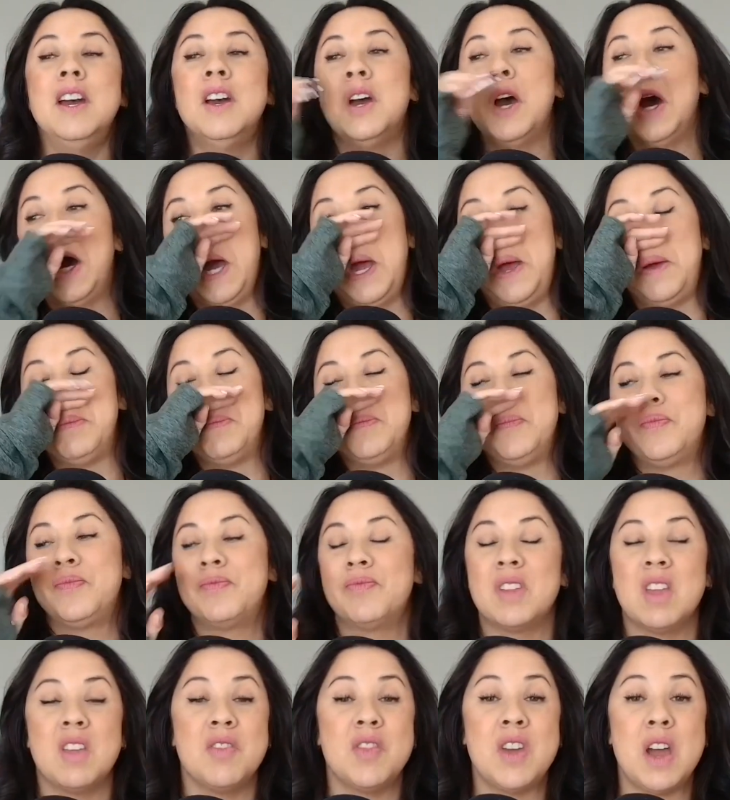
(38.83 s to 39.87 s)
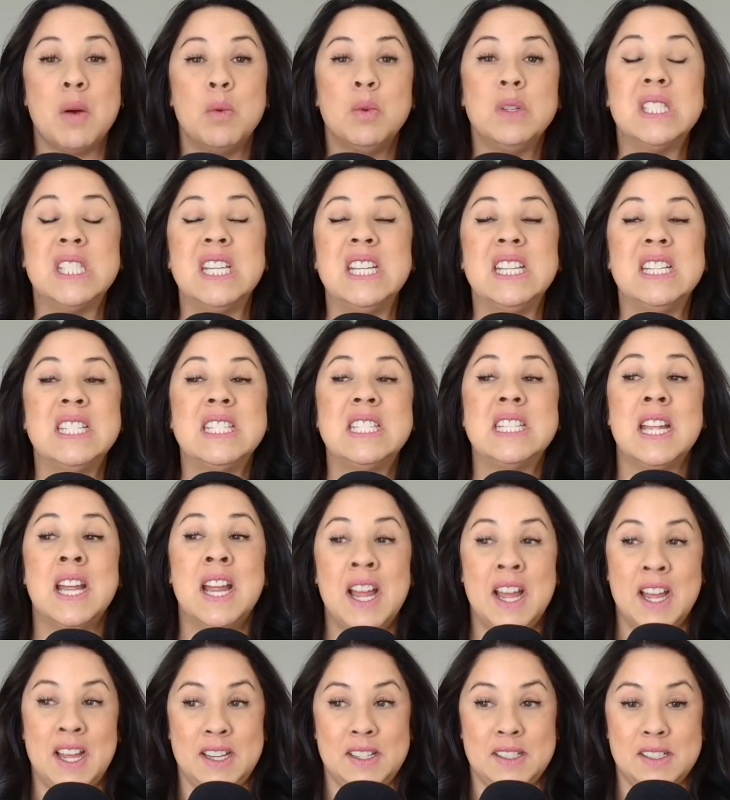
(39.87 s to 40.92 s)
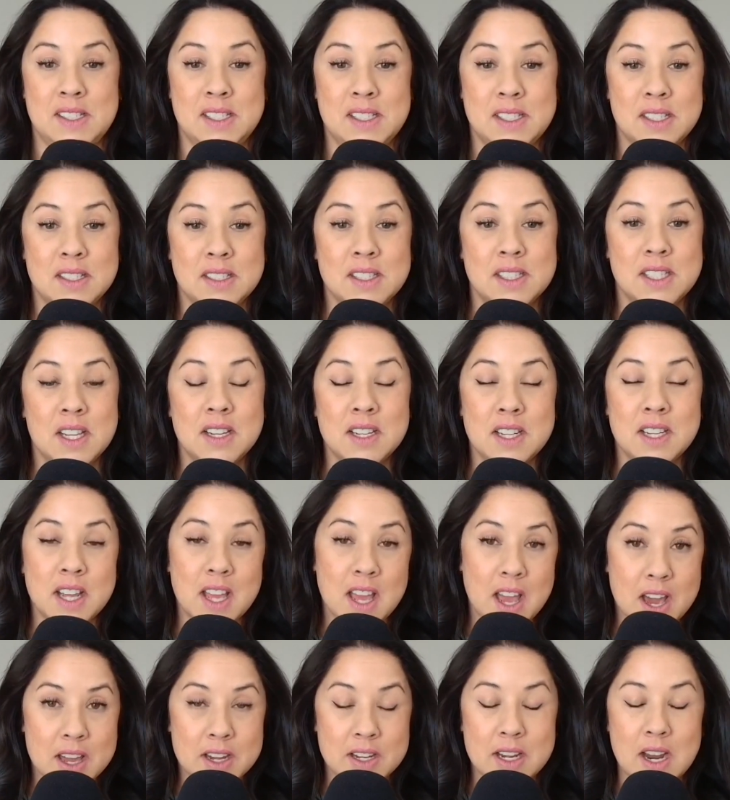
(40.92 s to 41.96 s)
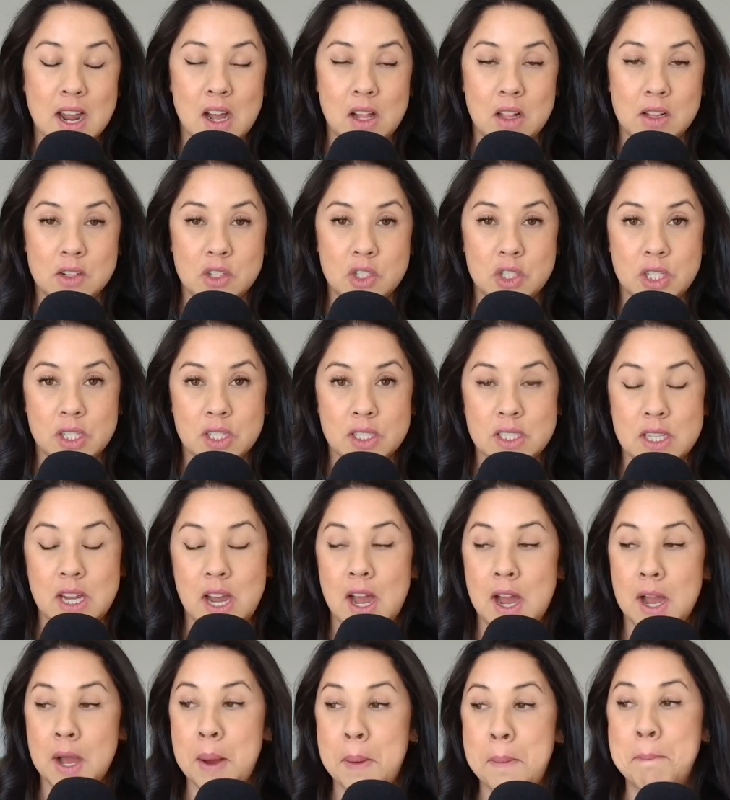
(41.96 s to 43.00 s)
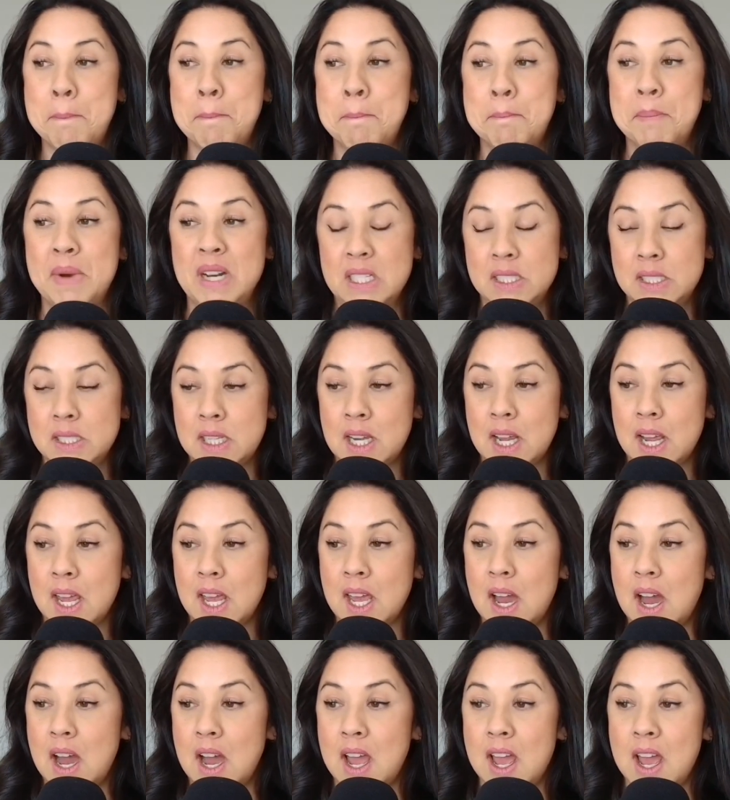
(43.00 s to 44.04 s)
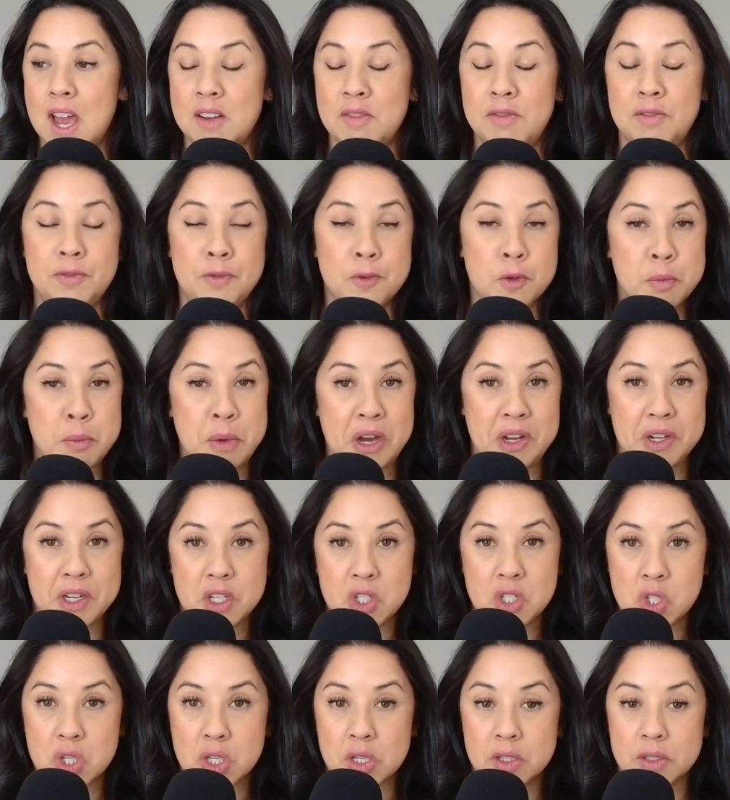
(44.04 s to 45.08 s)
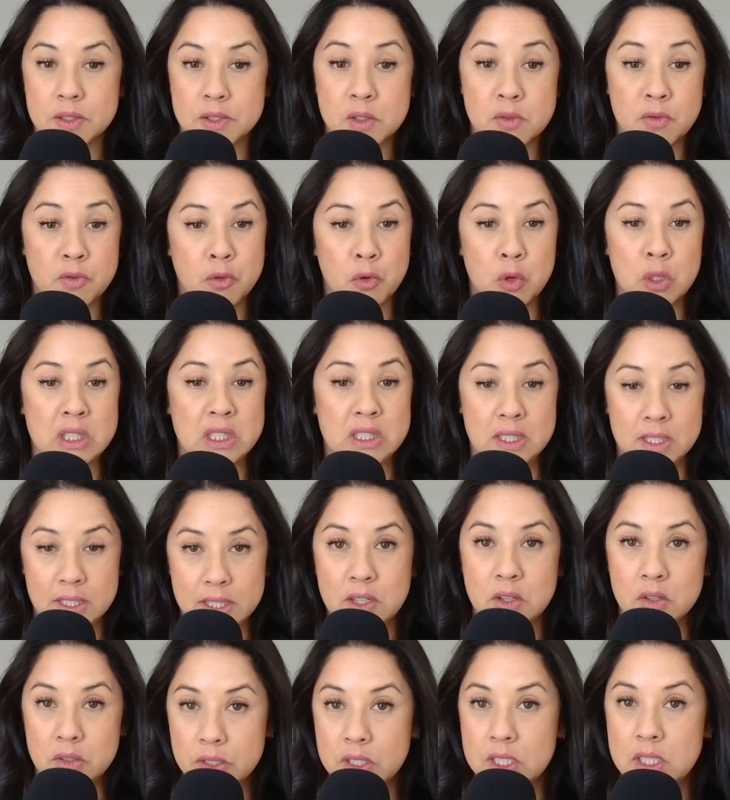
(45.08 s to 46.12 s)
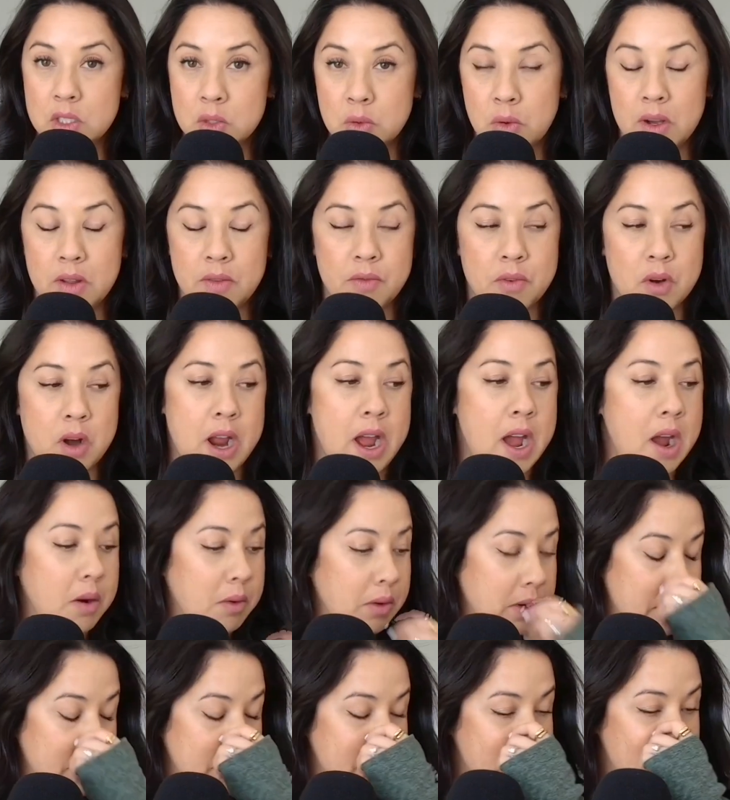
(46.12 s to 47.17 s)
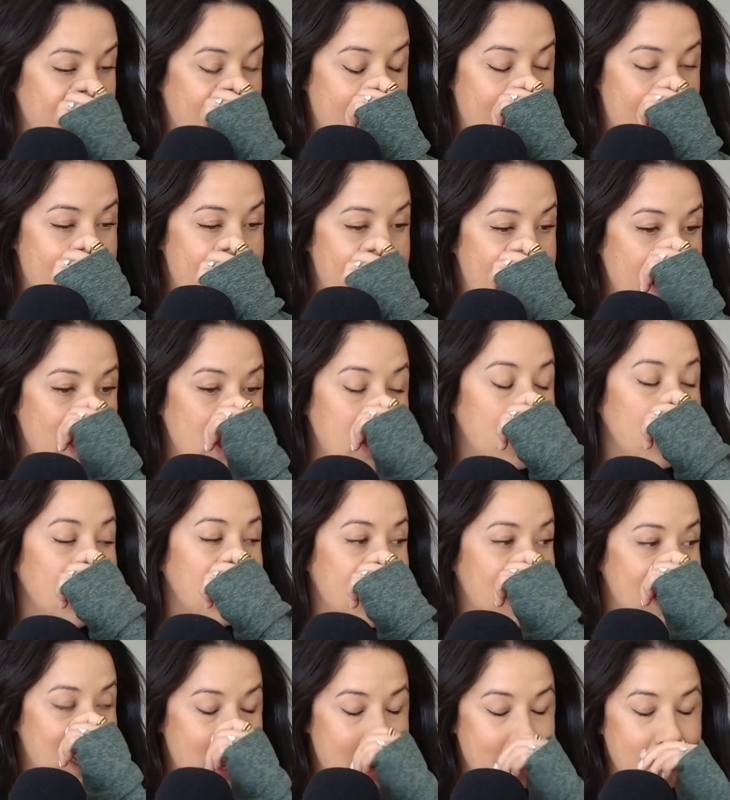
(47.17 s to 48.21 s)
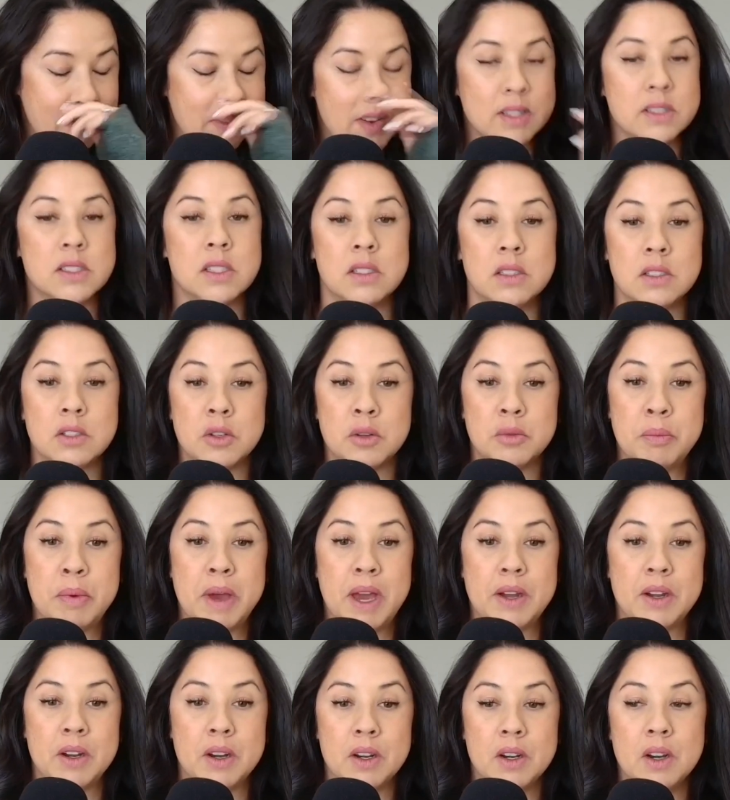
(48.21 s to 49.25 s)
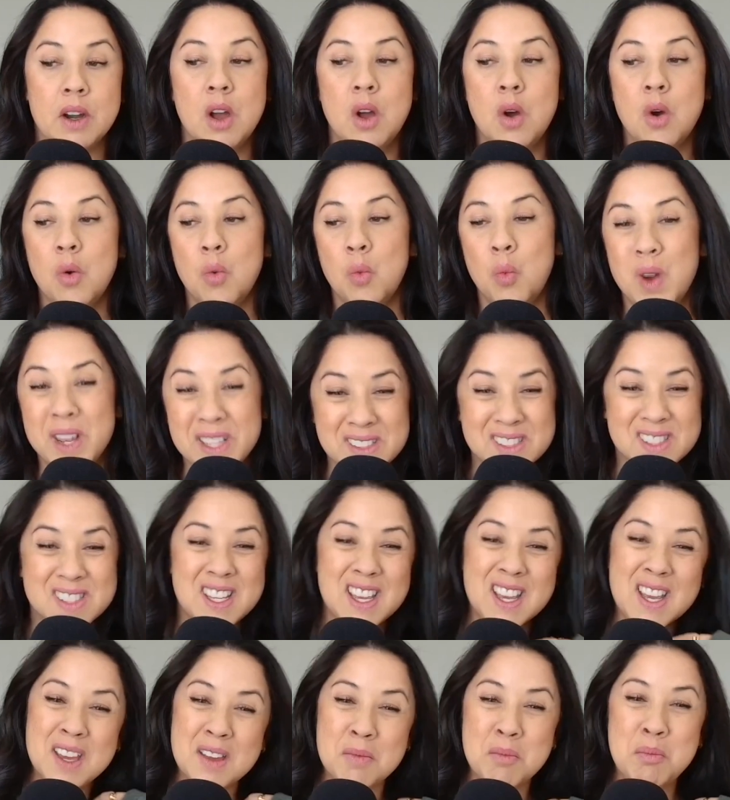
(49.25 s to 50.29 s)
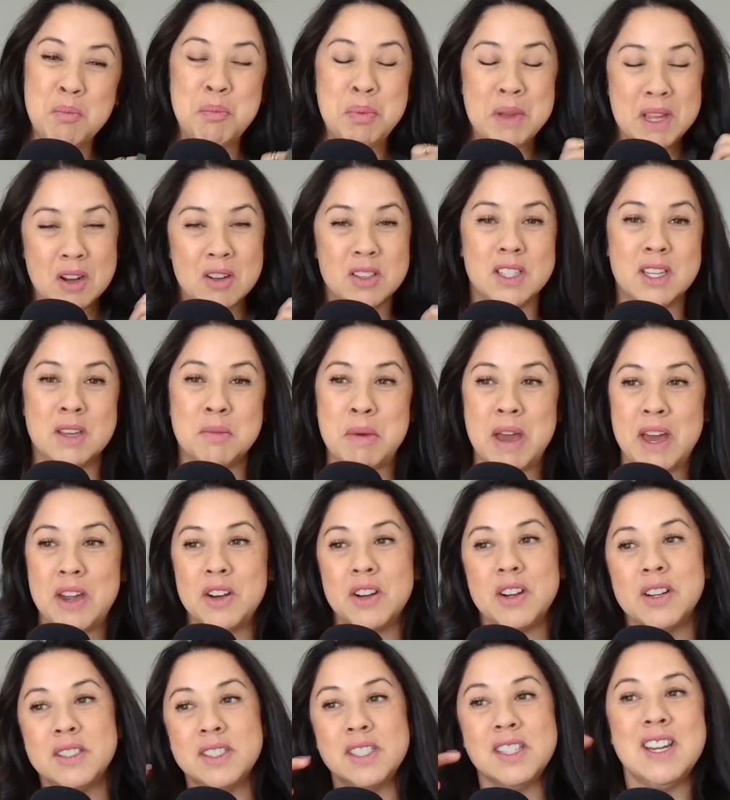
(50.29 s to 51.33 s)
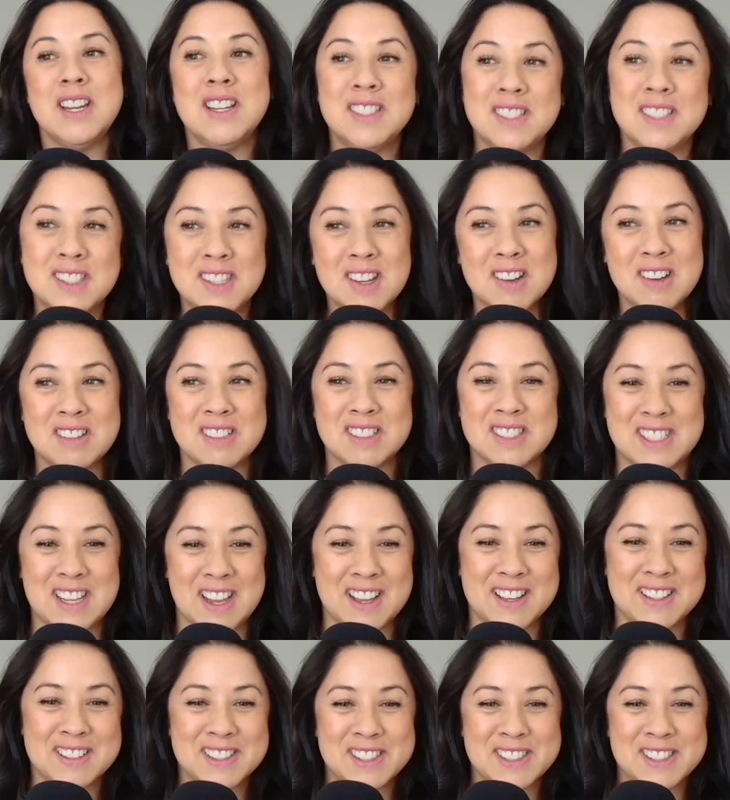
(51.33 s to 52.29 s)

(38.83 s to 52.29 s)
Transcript: Um that was intense. Sunday I had an allergy attack. Monday I had full body chills for literally 24 hours. Tuesday I felt a little better. Wednesday barely better, and today's Thursday.